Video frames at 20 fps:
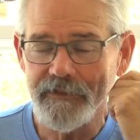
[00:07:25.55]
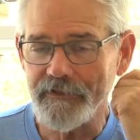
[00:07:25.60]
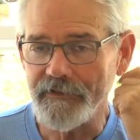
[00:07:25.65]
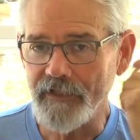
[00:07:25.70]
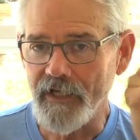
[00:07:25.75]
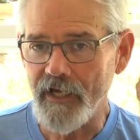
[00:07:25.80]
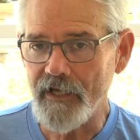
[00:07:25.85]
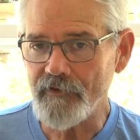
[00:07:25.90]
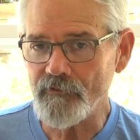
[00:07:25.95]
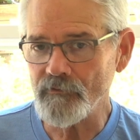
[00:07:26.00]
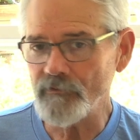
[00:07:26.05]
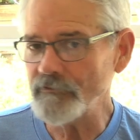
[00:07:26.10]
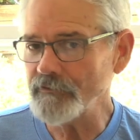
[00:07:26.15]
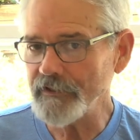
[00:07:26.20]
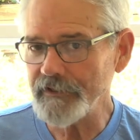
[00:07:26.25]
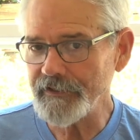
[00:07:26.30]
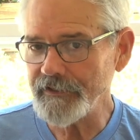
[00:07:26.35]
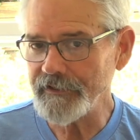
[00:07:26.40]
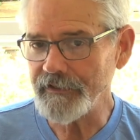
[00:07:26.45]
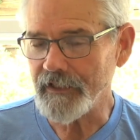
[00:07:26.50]
not
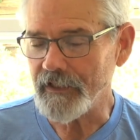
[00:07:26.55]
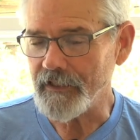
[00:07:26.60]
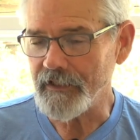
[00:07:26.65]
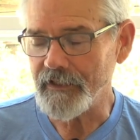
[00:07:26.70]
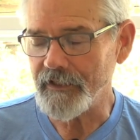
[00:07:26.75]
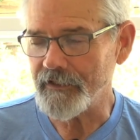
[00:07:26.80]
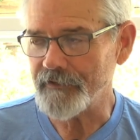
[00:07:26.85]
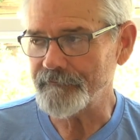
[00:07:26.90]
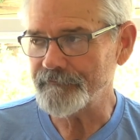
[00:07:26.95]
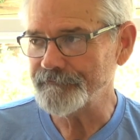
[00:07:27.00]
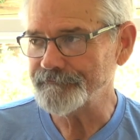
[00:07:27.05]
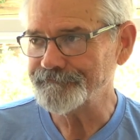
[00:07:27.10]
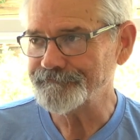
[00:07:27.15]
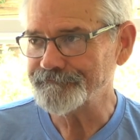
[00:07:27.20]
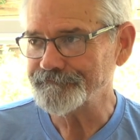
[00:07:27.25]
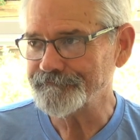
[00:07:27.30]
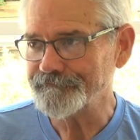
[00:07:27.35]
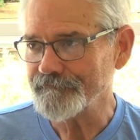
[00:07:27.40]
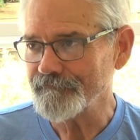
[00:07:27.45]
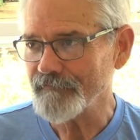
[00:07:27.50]
only
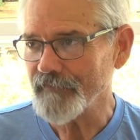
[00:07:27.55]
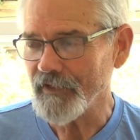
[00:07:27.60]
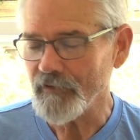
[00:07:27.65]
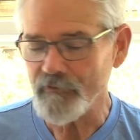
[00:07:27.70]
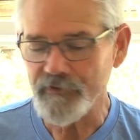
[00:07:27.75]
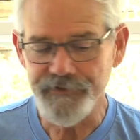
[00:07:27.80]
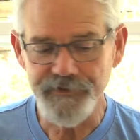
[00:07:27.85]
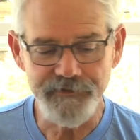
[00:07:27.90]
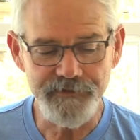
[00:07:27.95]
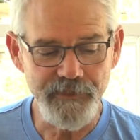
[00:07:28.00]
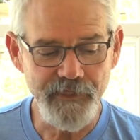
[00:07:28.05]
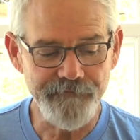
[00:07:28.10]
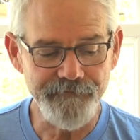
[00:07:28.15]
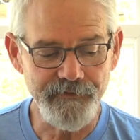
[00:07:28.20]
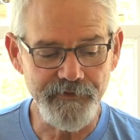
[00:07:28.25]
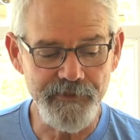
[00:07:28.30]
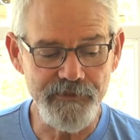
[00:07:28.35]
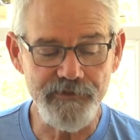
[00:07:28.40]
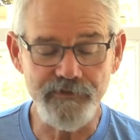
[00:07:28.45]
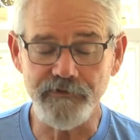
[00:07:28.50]
what the
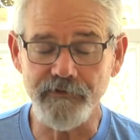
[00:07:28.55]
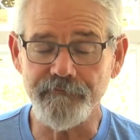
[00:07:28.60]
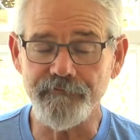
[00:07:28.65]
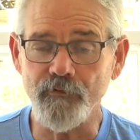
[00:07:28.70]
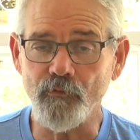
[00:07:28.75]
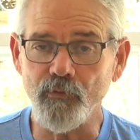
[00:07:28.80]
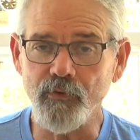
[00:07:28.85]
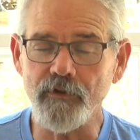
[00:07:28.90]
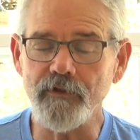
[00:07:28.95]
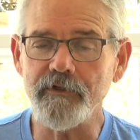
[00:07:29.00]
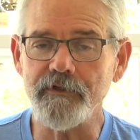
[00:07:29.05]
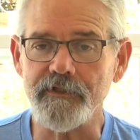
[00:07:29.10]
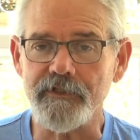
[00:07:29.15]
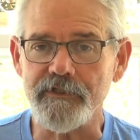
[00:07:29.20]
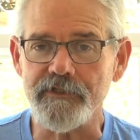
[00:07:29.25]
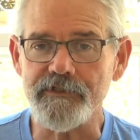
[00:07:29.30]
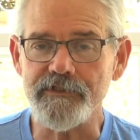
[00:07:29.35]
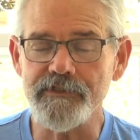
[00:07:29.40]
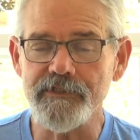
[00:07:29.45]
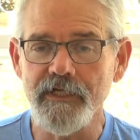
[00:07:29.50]
definition of the word
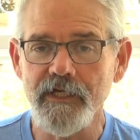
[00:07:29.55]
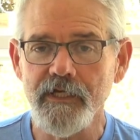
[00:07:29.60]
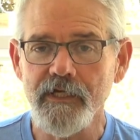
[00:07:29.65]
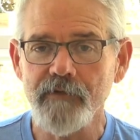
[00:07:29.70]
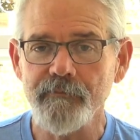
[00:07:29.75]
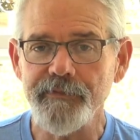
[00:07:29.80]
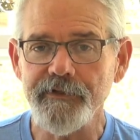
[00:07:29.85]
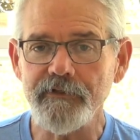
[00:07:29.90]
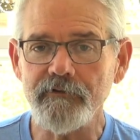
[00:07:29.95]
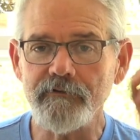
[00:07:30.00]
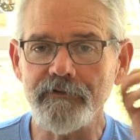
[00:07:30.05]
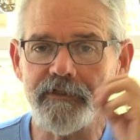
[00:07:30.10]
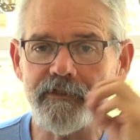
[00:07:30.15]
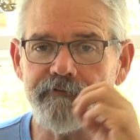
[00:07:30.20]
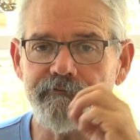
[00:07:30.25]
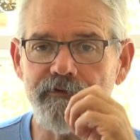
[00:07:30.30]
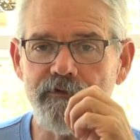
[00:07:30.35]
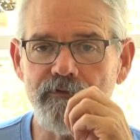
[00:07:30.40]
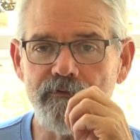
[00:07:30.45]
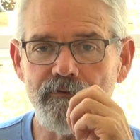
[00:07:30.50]
is, but he'll
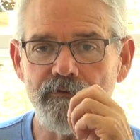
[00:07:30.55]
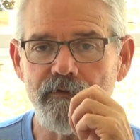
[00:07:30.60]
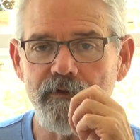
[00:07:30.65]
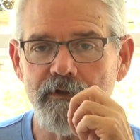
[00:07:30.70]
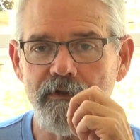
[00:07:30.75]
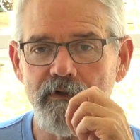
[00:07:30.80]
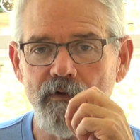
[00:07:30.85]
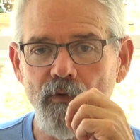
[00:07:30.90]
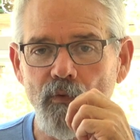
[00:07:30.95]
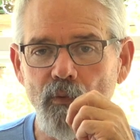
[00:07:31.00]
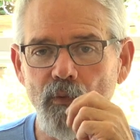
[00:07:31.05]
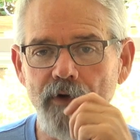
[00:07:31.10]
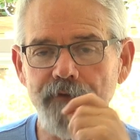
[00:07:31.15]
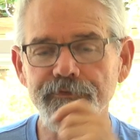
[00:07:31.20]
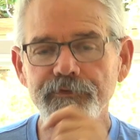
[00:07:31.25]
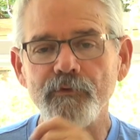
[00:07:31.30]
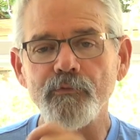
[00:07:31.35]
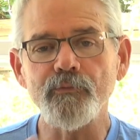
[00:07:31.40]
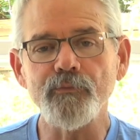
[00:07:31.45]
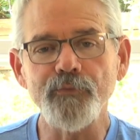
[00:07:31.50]
give you
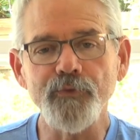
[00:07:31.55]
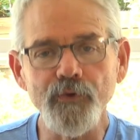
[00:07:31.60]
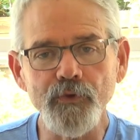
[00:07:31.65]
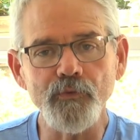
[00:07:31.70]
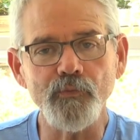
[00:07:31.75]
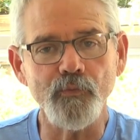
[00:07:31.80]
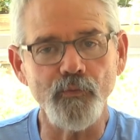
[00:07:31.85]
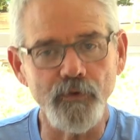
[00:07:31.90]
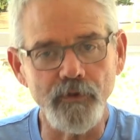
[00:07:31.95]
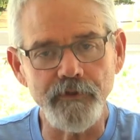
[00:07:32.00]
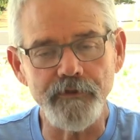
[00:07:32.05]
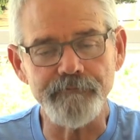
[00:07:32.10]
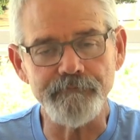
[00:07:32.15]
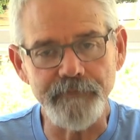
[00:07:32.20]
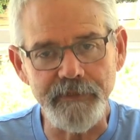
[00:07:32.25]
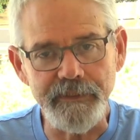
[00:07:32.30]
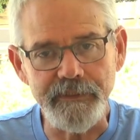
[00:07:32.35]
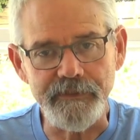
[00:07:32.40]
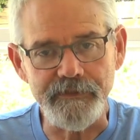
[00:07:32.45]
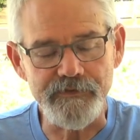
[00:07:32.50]
what the root word
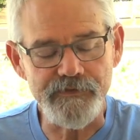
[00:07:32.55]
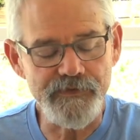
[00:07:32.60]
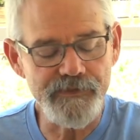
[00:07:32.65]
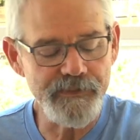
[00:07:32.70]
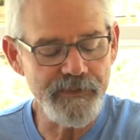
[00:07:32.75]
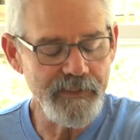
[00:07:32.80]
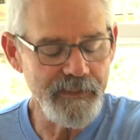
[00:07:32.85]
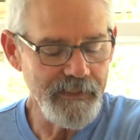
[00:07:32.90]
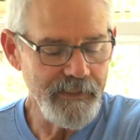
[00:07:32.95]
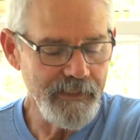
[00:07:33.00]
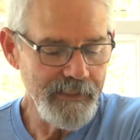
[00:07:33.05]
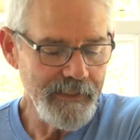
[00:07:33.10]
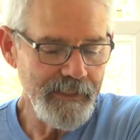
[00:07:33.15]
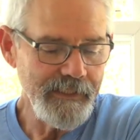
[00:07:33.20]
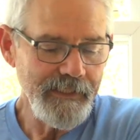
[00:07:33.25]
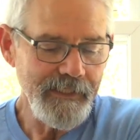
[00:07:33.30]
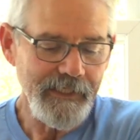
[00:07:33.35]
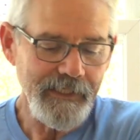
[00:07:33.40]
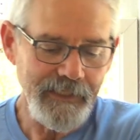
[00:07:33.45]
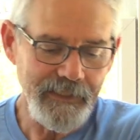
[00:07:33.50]
means.
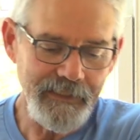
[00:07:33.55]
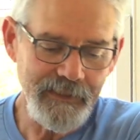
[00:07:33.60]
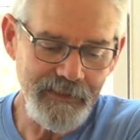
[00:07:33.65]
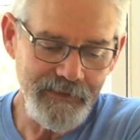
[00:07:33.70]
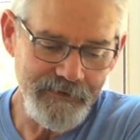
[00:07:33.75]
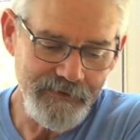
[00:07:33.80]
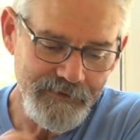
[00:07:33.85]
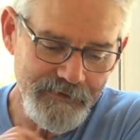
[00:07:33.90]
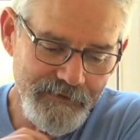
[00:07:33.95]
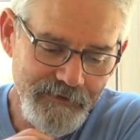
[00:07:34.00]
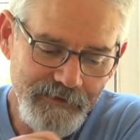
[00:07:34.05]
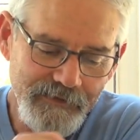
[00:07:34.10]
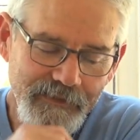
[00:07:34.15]
And